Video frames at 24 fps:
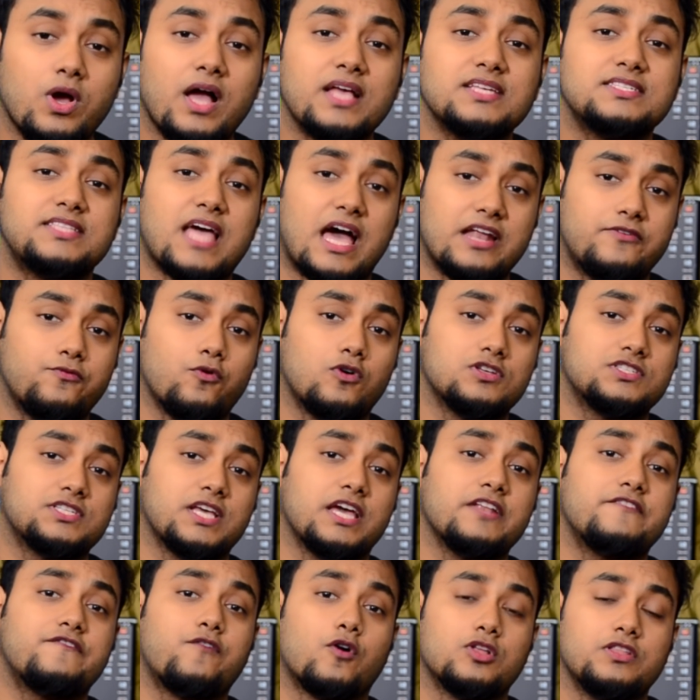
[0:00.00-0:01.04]
guys, that was
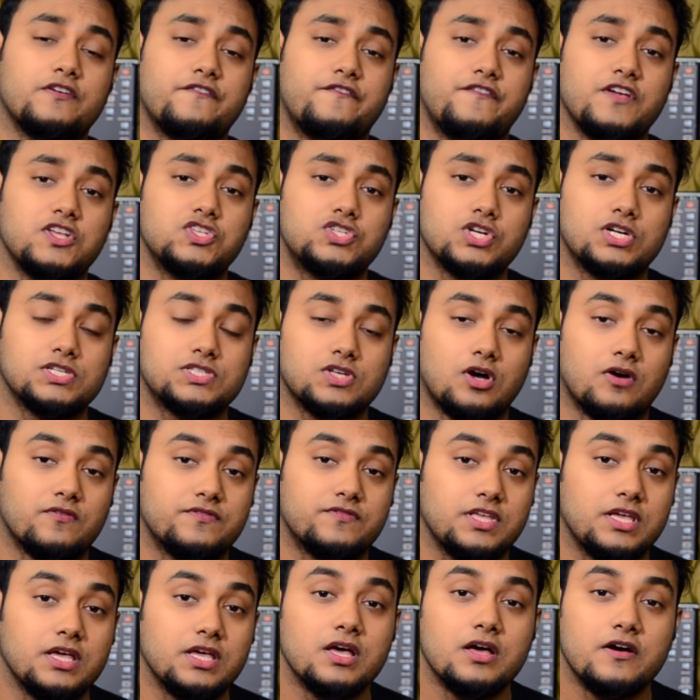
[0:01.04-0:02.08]
it for the features
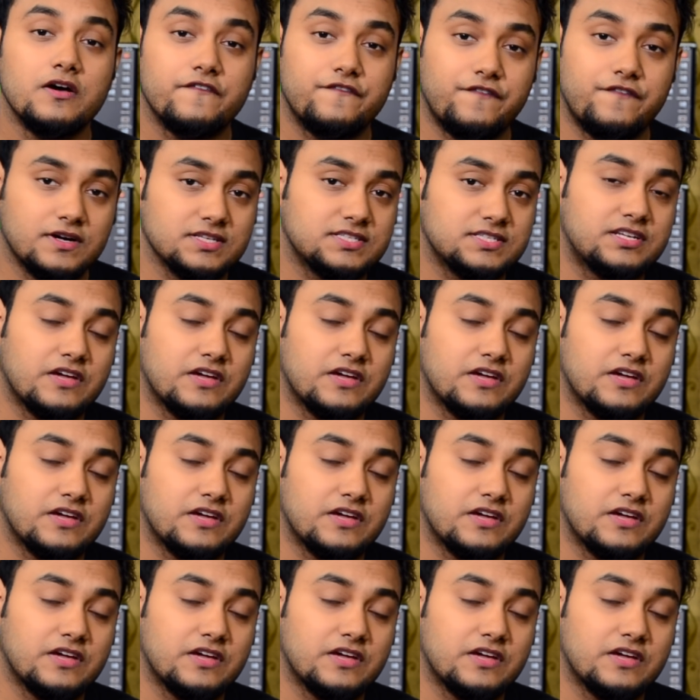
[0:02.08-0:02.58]
of the first